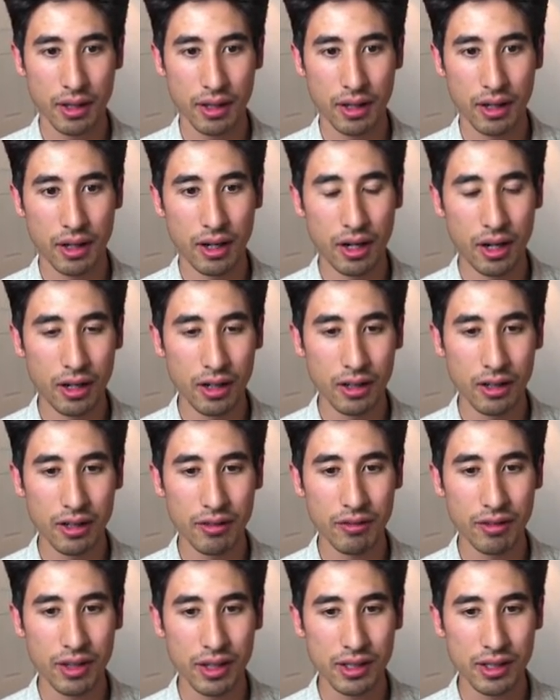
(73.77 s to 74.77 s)
All of
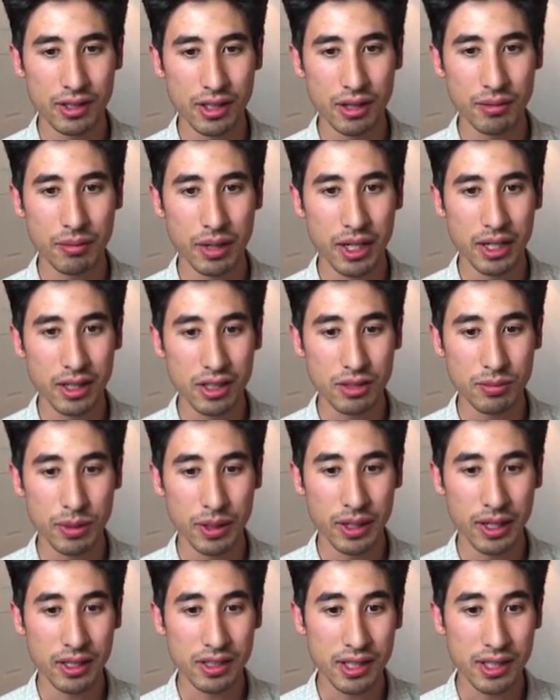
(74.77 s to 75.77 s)
this, in my
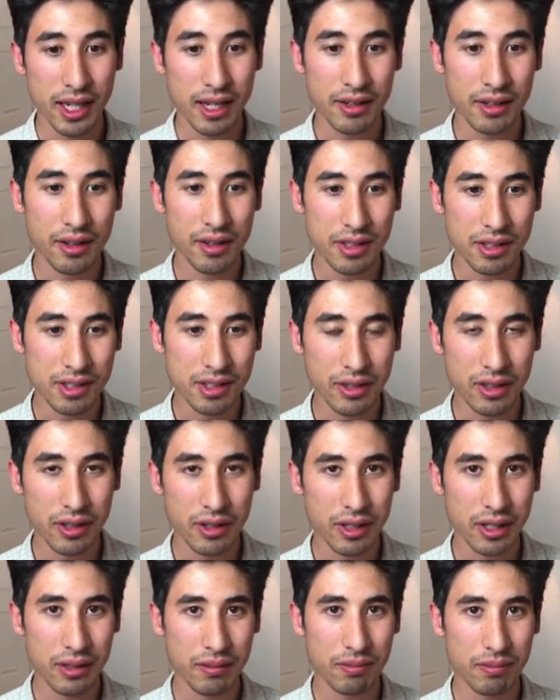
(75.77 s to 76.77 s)
experience and in this
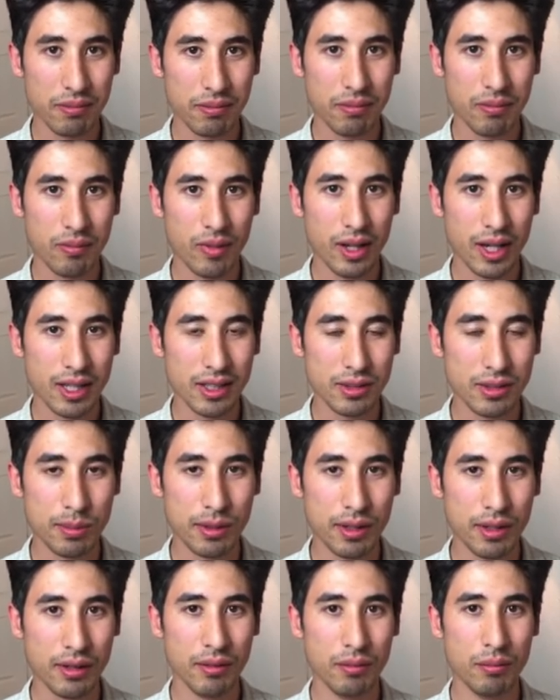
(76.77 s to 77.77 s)
theory, has
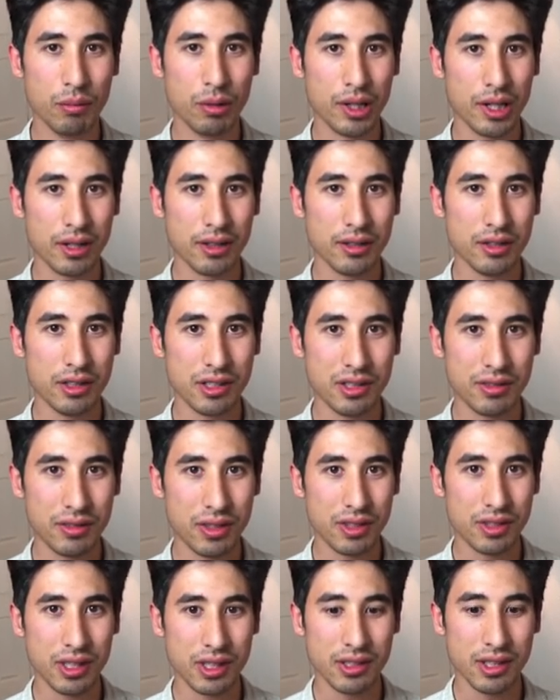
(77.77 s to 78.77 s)
been more conducive to
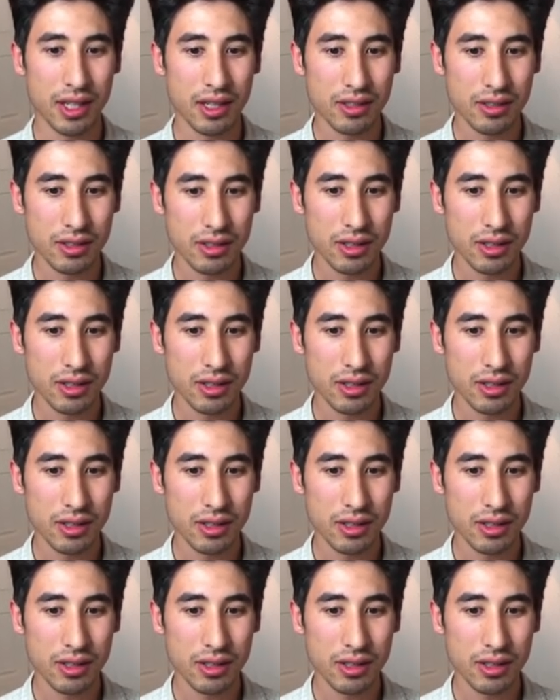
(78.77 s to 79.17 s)
success.